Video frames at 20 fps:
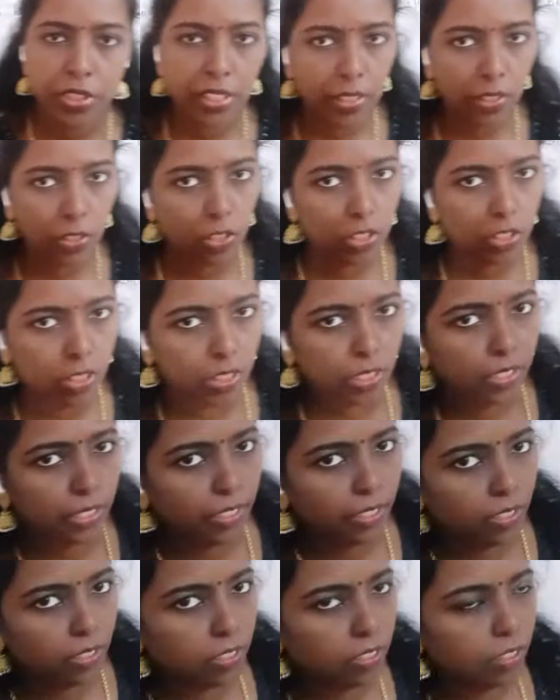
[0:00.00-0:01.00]
question is,
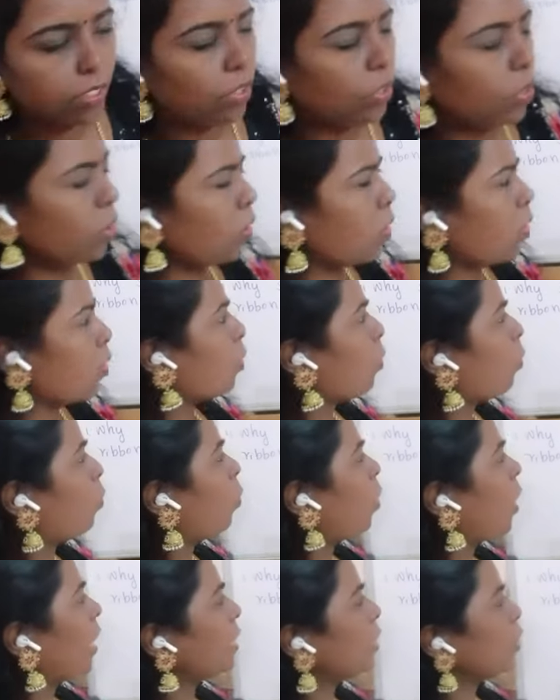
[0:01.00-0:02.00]

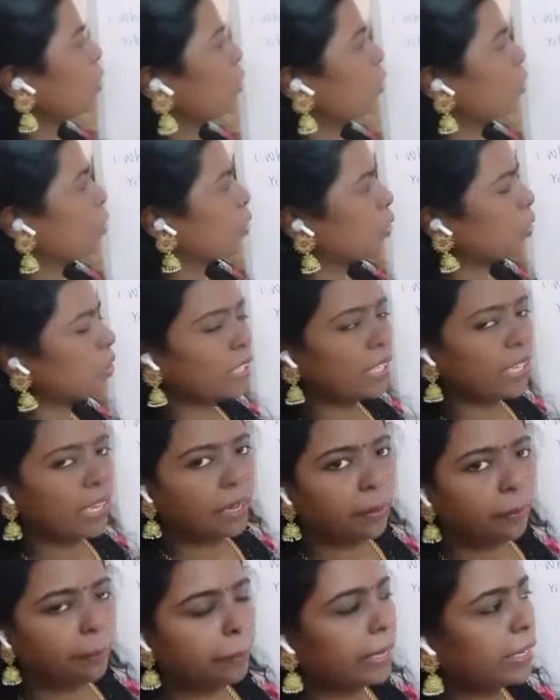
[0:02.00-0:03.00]
why should a
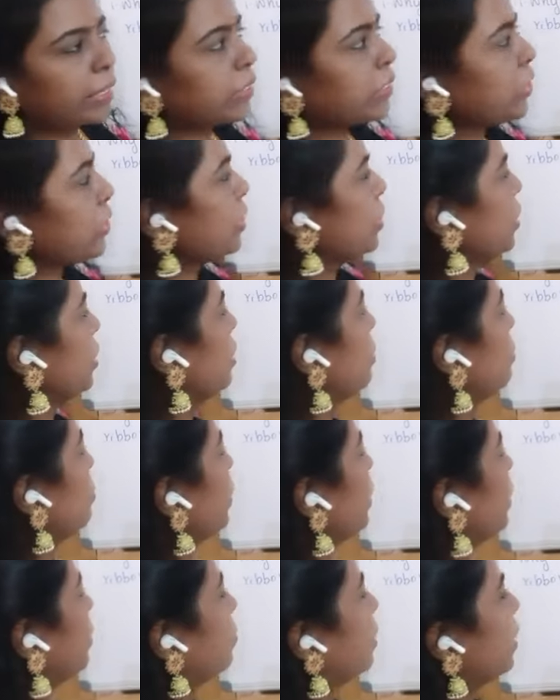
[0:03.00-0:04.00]
magnesium
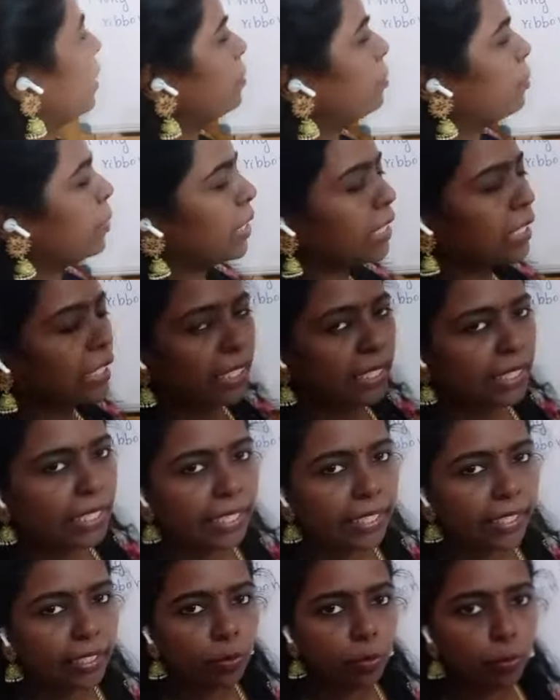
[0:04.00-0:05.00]
ribbon be
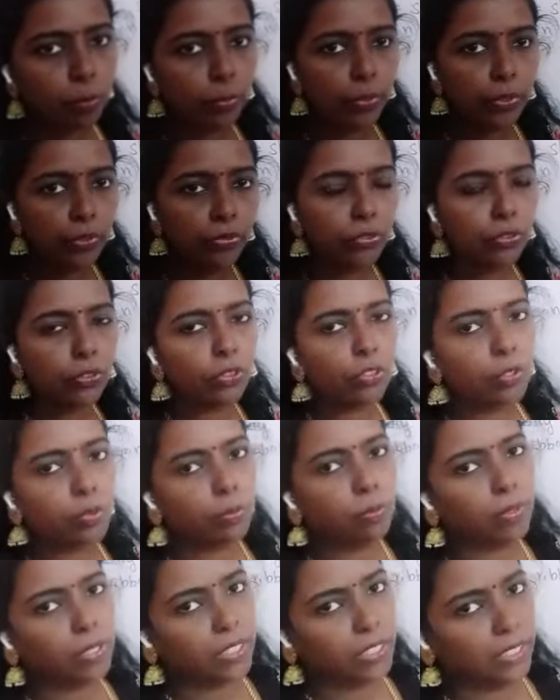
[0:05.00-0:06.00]
cleaned before
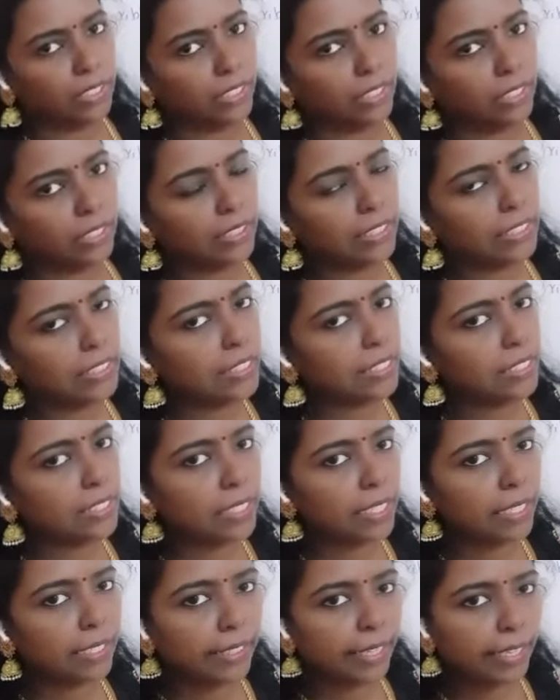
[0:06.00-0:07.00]
burning? This is a
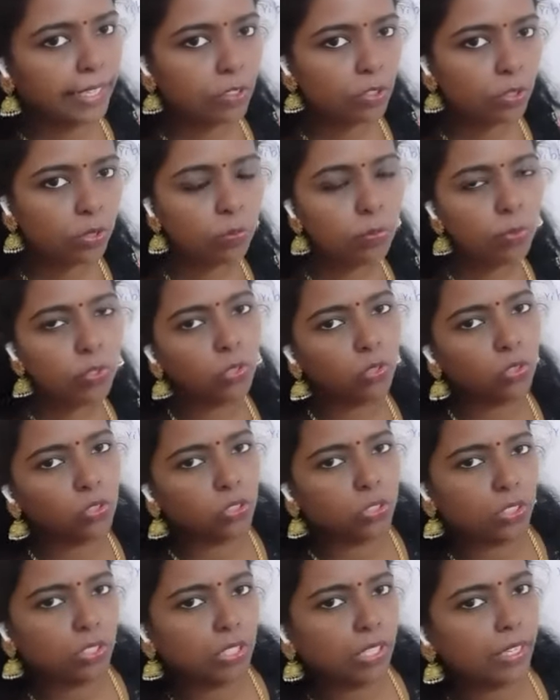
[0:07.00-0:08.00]
textbook
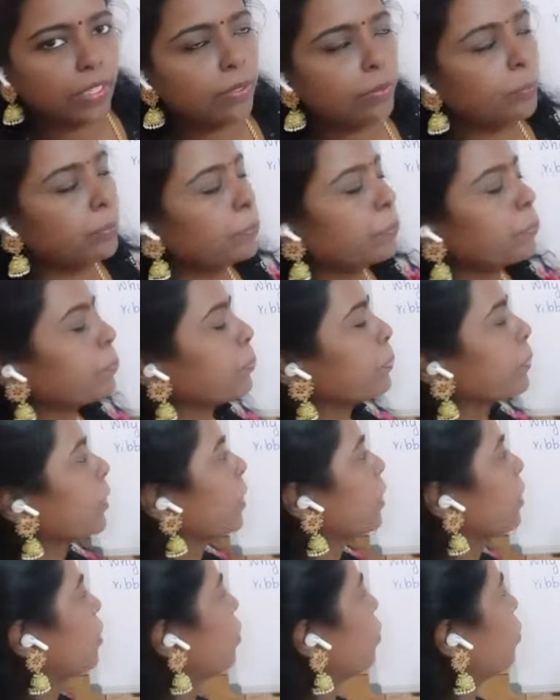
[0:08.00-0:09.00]
question.
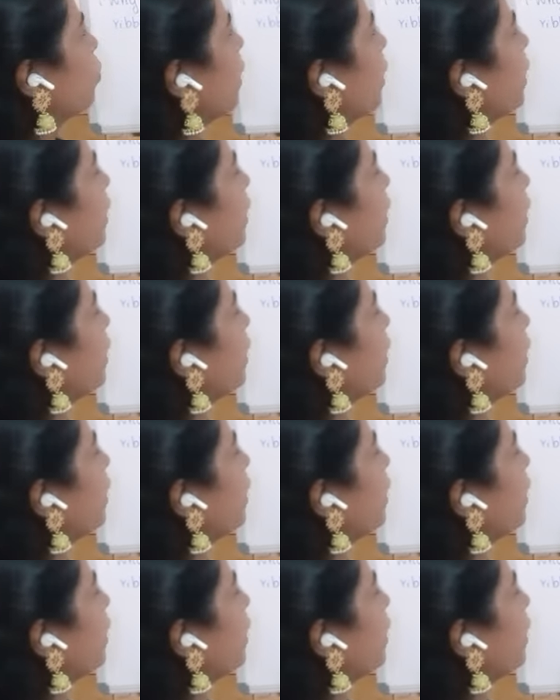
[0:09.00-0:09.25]
Why?